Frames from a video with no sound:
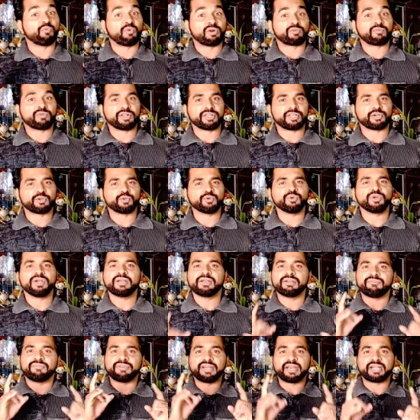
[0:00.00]
What will they do?
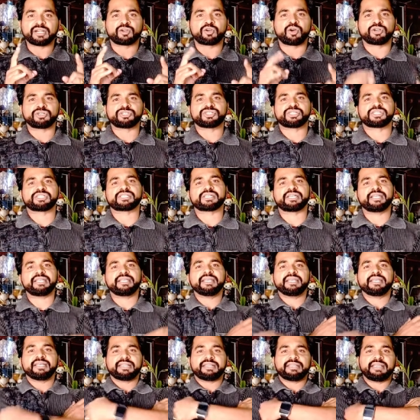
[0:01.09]
Very unconsciously,